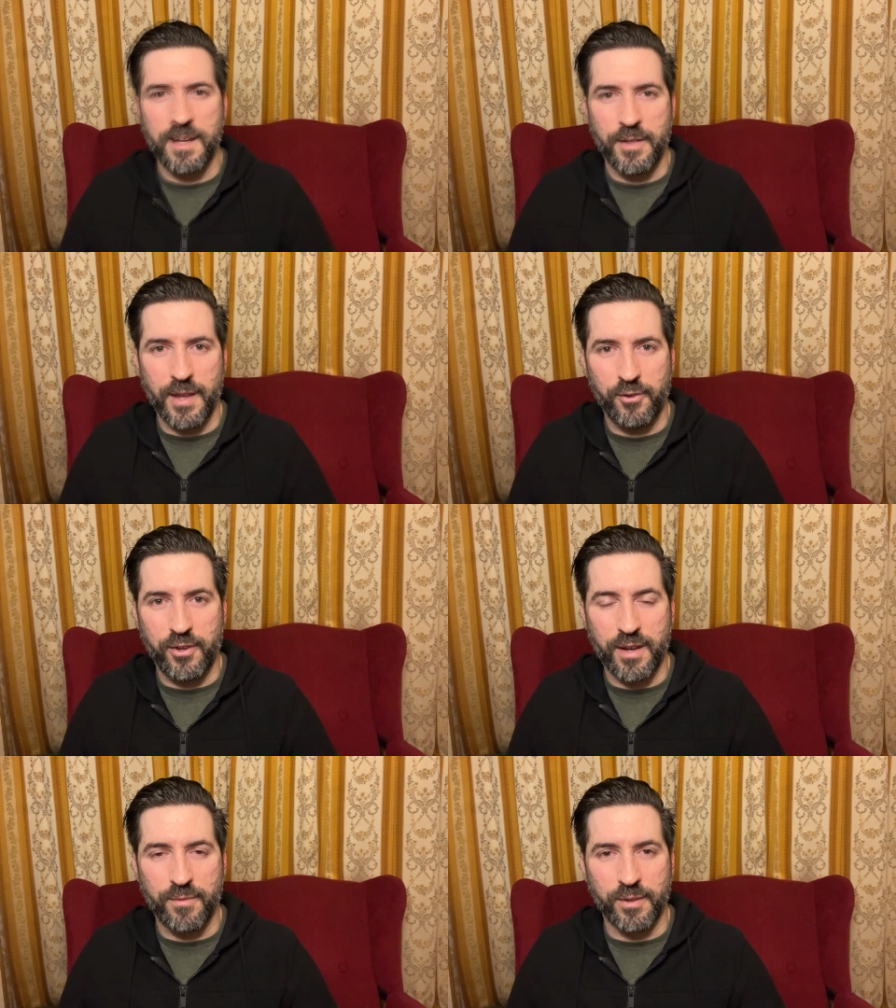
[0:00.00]
Thanks
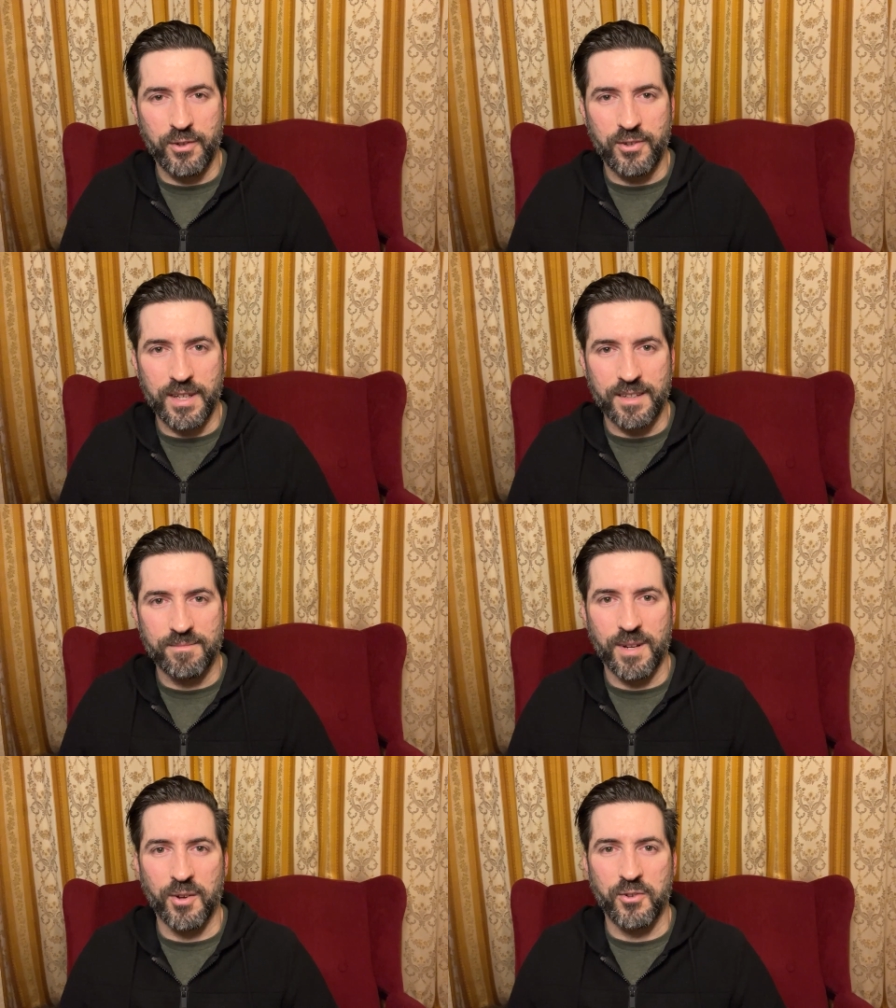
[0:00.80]
again for listening,
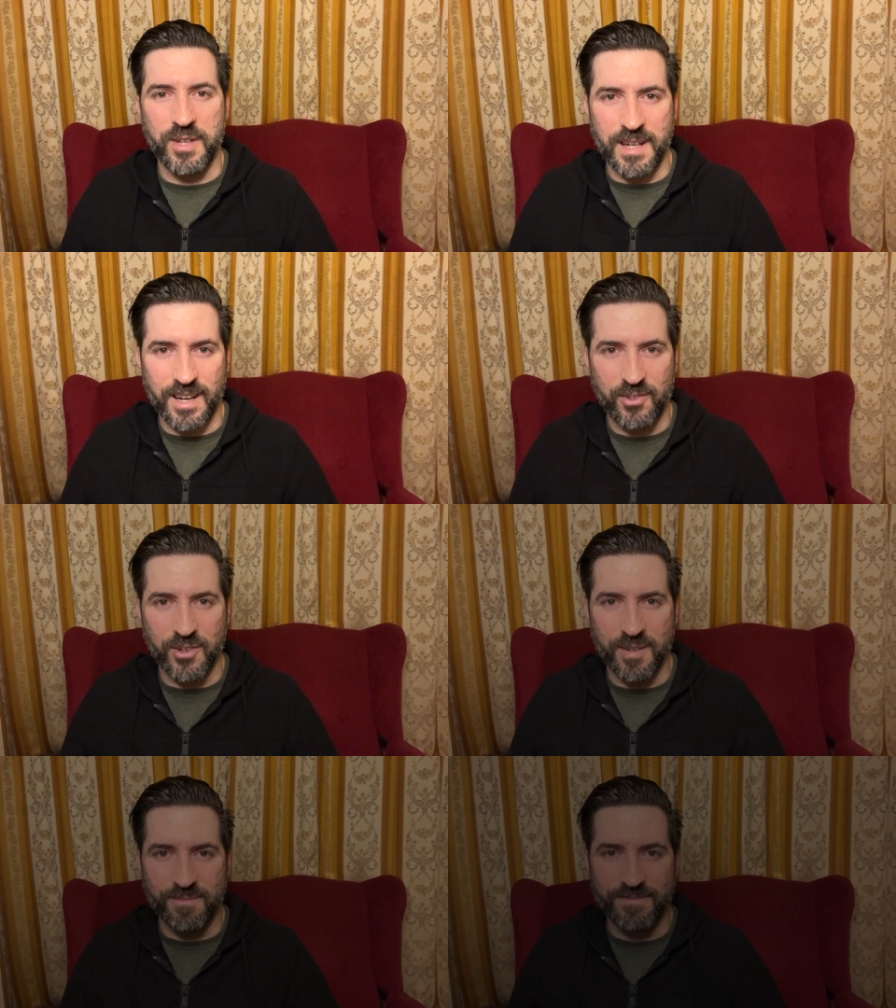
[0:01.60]
and I'll see you next
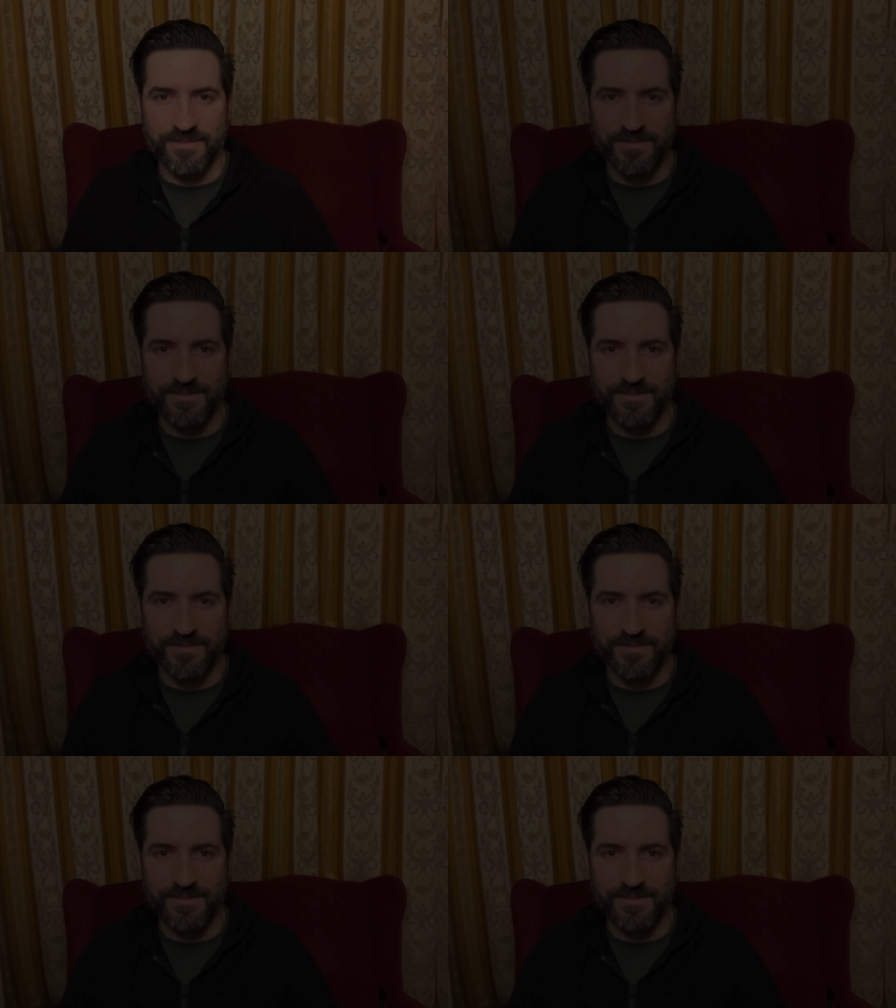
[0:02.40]
time.